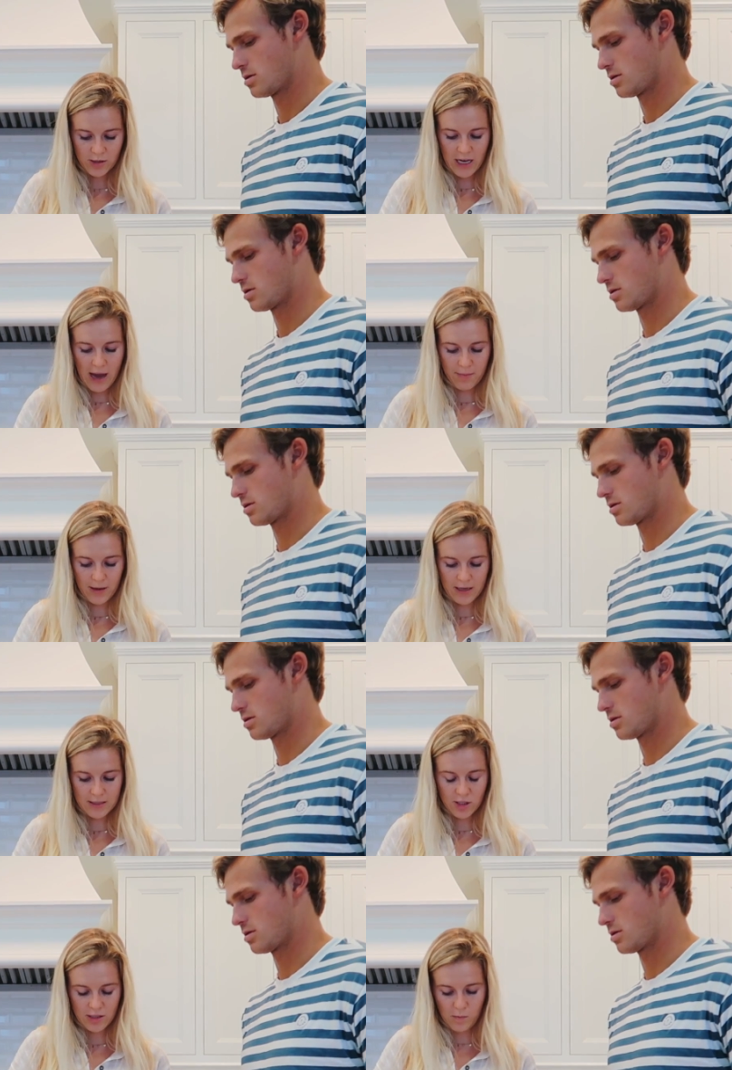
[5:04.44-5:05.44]
Speaker 1: really happy
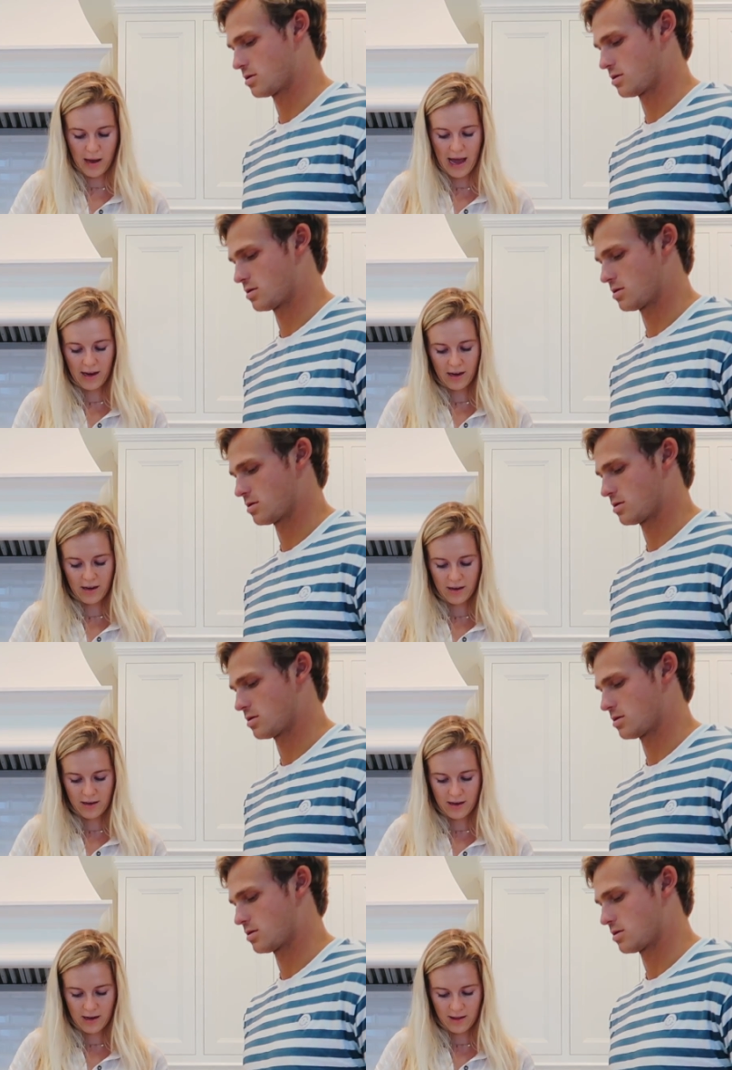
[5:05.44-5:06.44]
because she's back
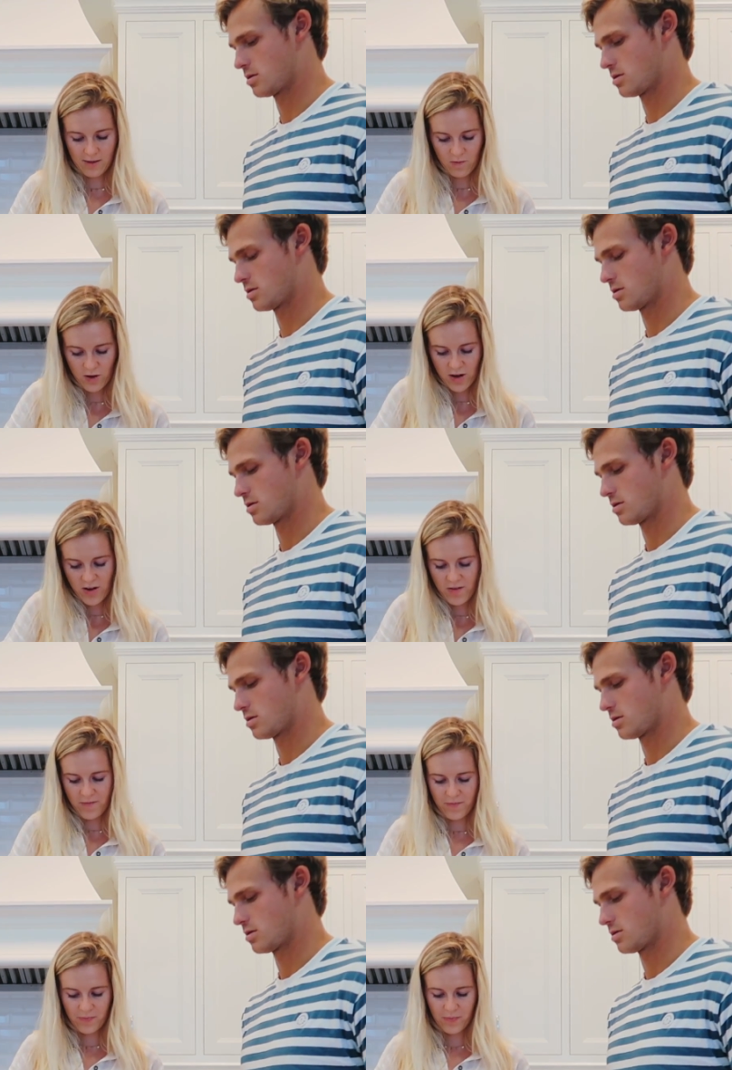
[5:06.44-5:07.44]
and I love her.
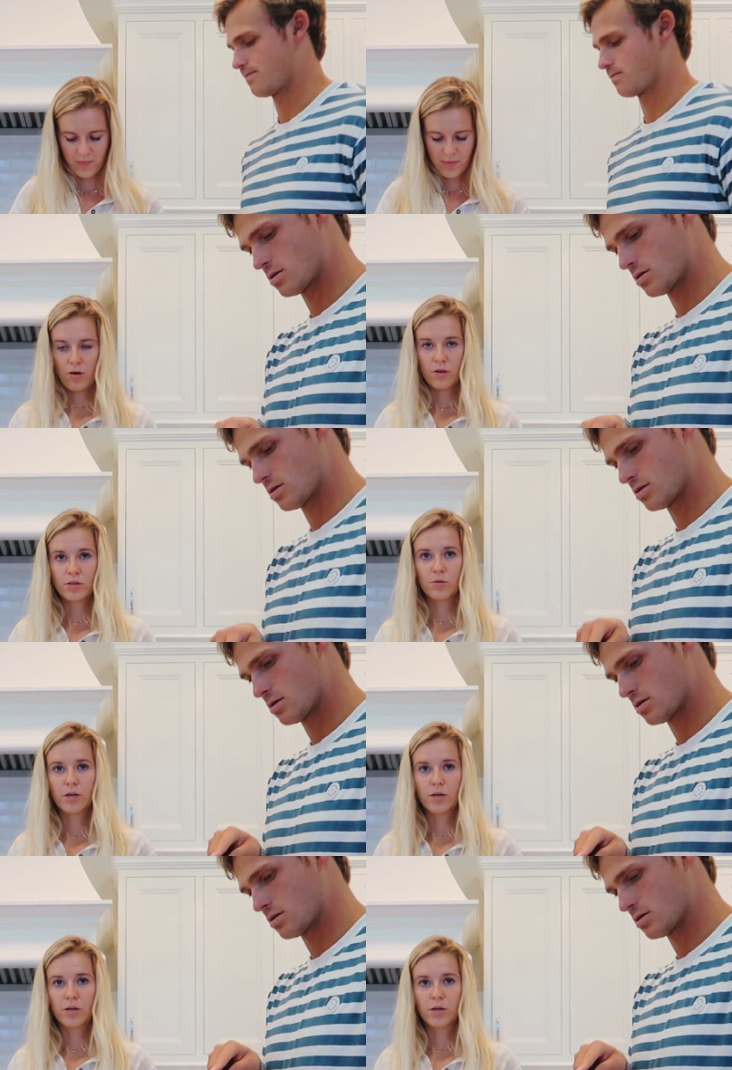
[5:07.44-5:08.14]
But also